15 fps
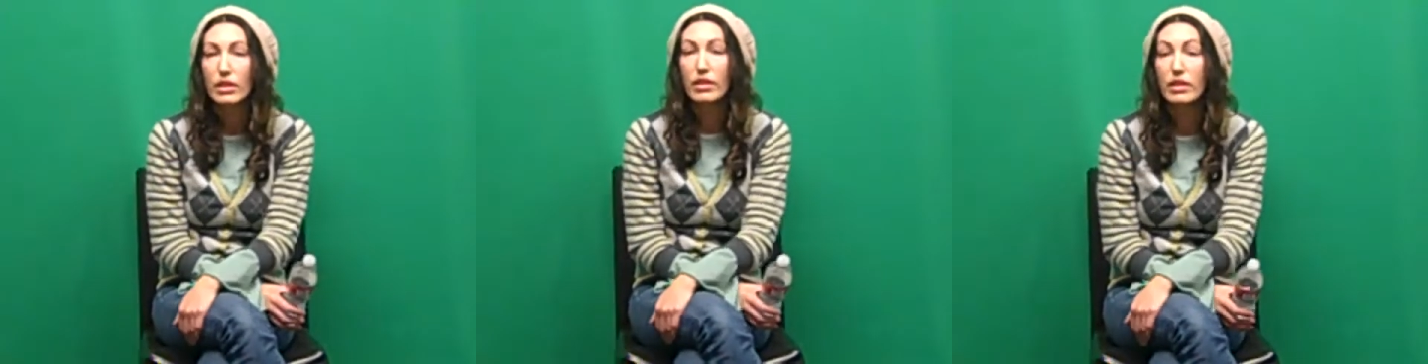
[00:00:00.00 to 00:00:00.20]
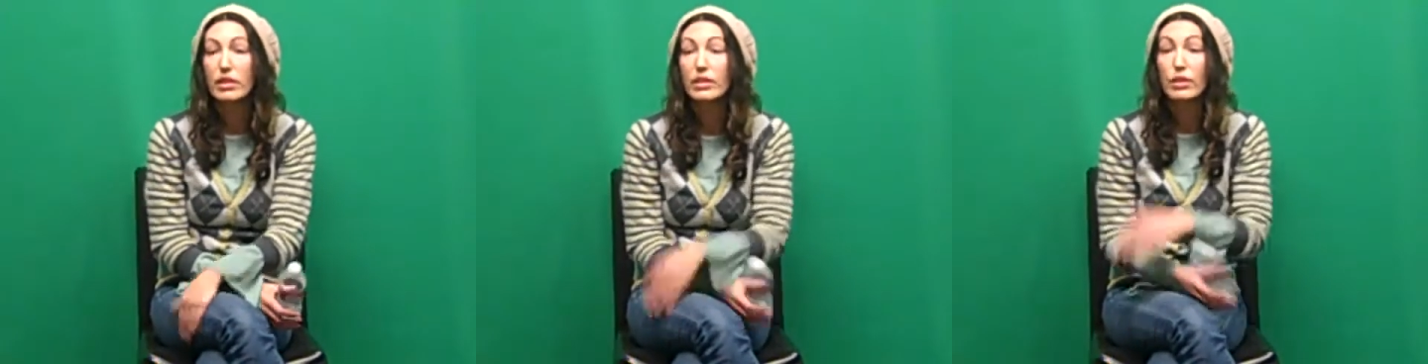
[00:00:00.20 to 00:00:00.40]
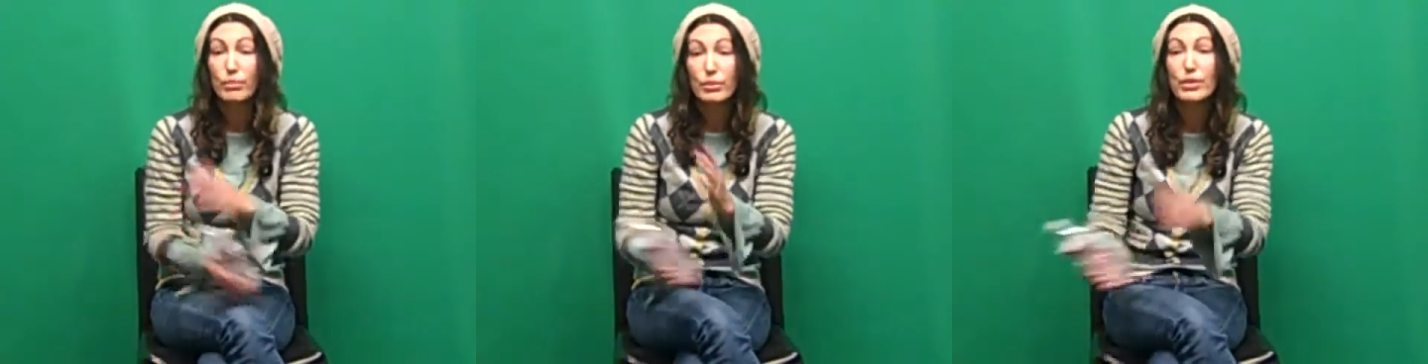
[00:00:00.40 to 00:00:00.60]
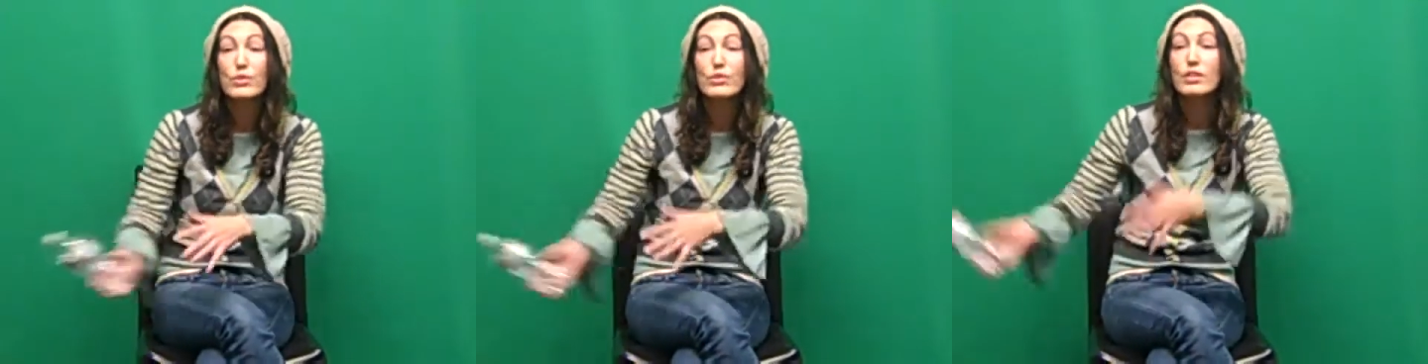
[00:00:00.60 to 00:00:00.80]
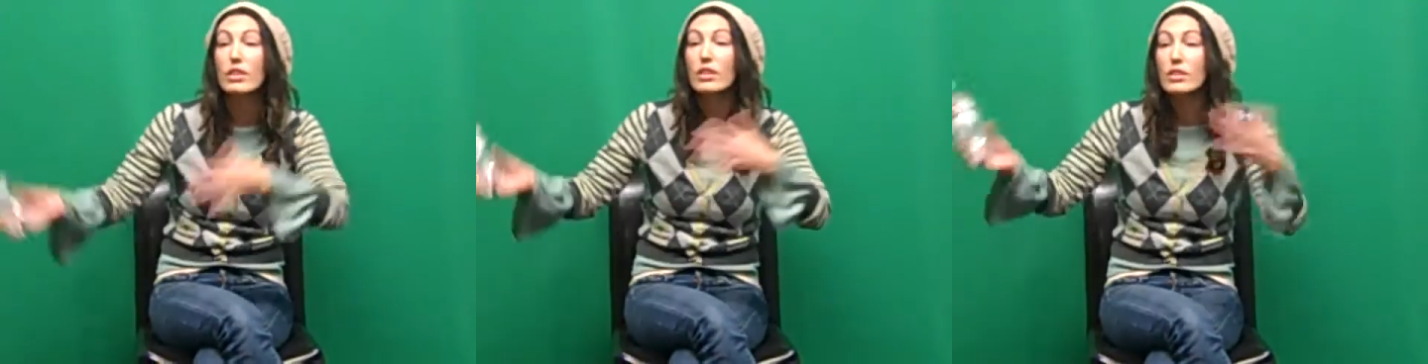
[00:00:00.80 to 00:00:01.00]
her uncle
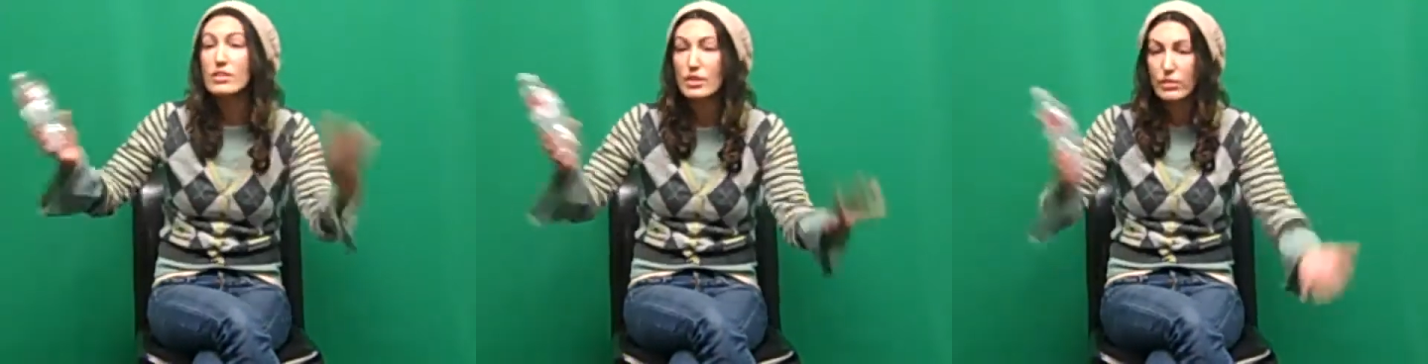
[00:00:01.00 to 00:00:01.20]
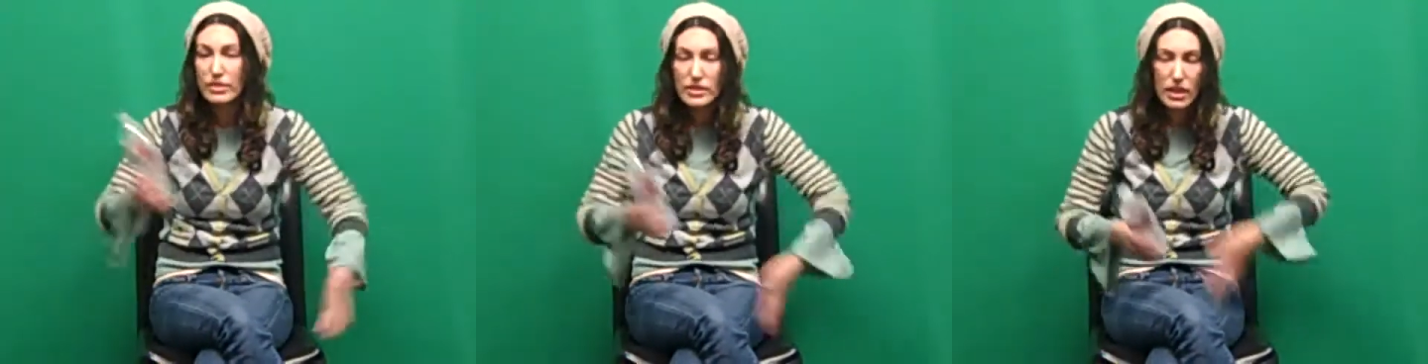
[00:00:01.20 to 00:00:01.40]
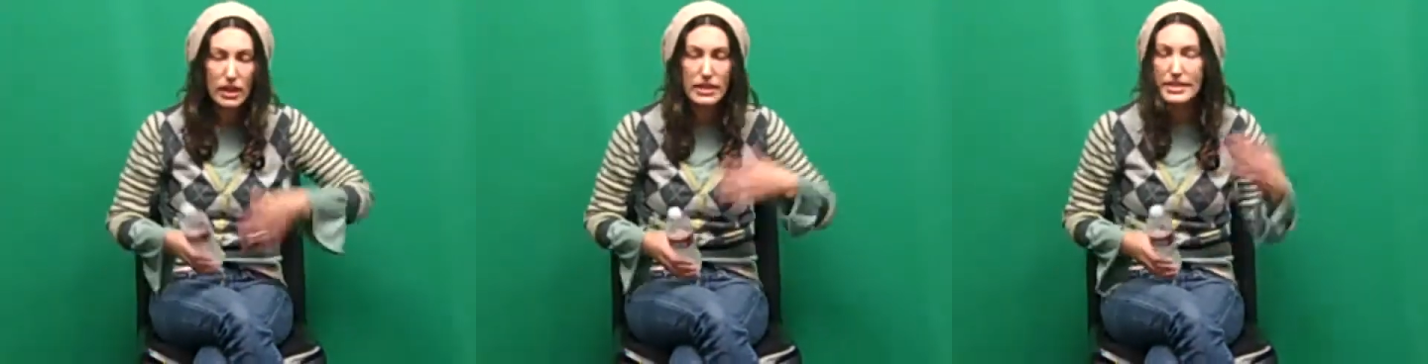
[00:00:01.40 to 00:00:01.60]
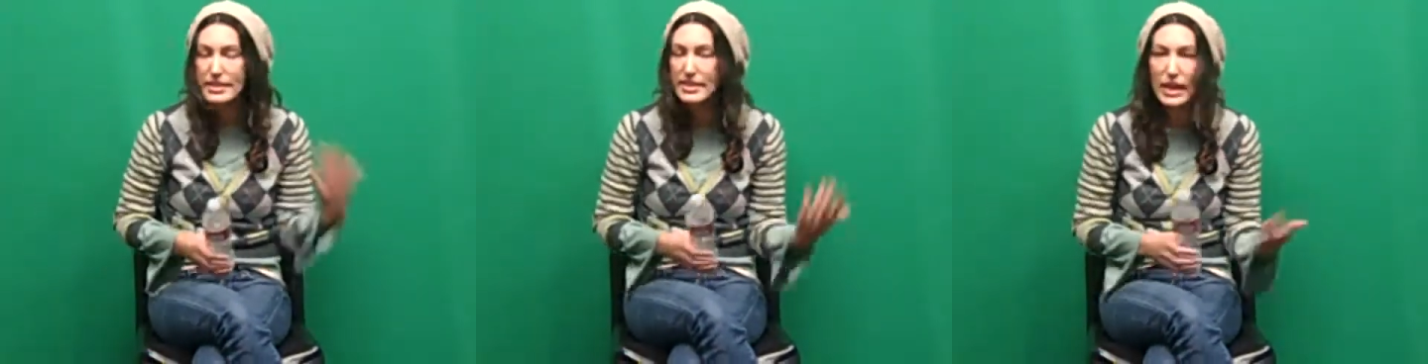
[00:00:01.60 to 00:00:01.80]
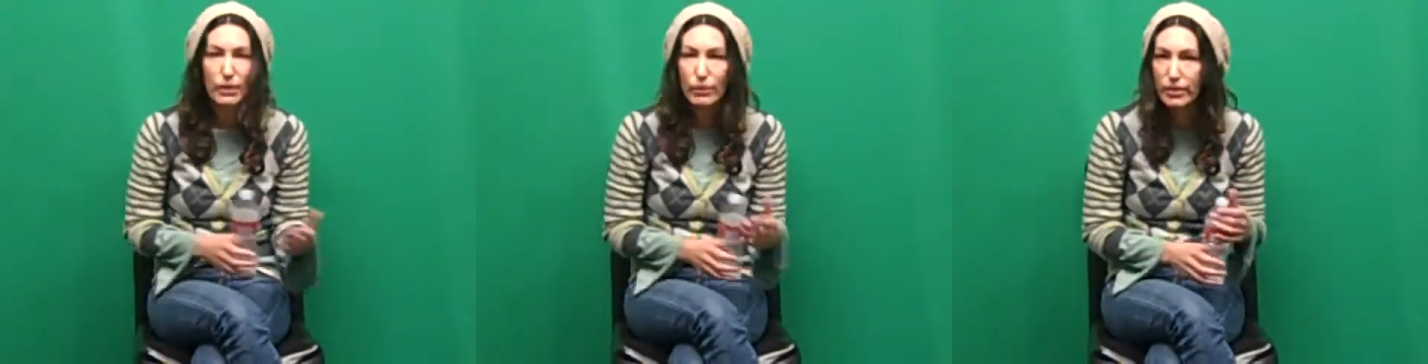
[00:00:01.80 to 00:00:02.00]
abuse her, so it's kind of
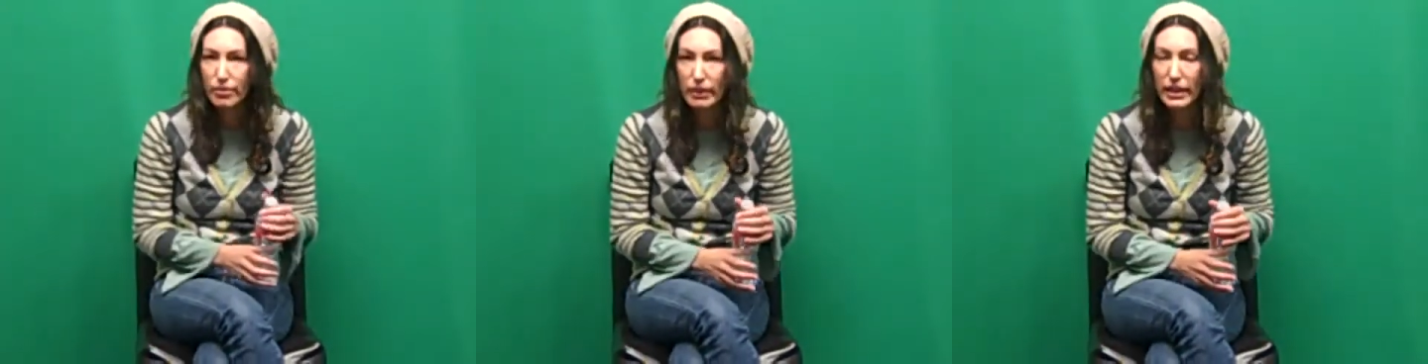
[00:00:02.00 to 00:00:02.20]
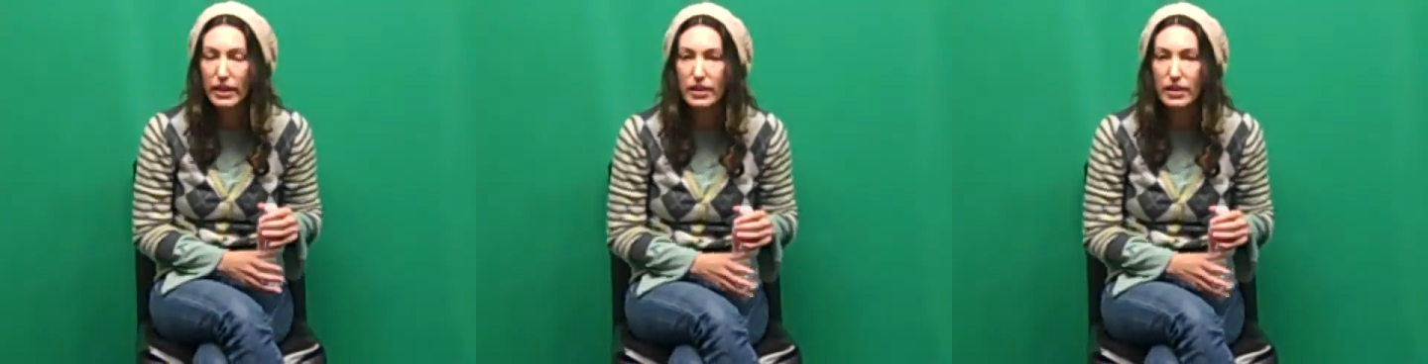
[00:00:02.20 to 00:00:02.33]
stayed with me.